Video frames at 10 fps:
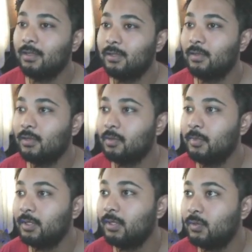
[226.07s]
They'll not
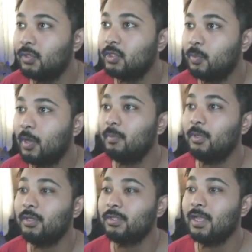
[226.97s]
be in the good spot
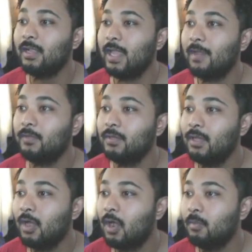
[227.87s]
because I'll have
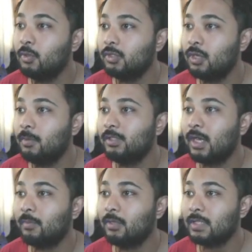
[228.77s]
almost double
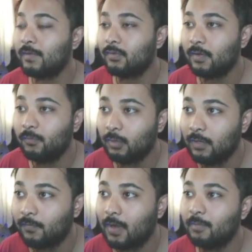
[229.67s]
Dark Pulse. After I
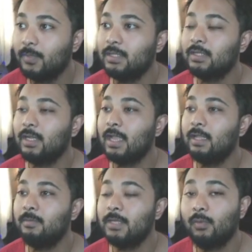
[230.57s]
fully farm this
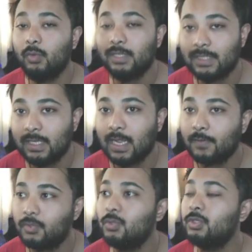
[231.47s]
Annihilate down, we still
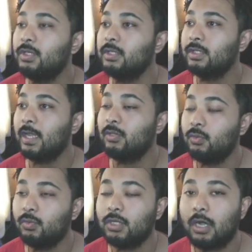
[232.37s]
have 2 shields, and
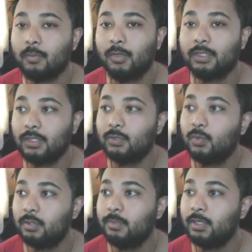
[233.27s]
2 Dark Pulse is
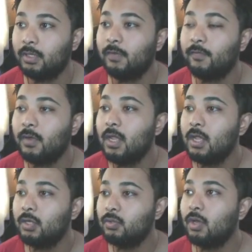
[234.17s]
going to be enough
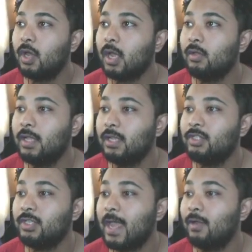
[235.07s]
to knock out that
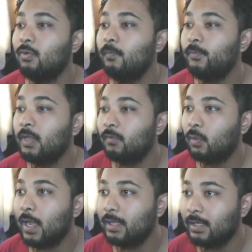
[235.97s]
Shadow
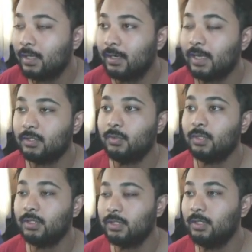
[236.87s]
Feraligatr, as you
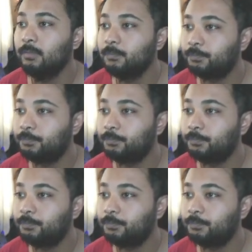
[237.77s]
can see.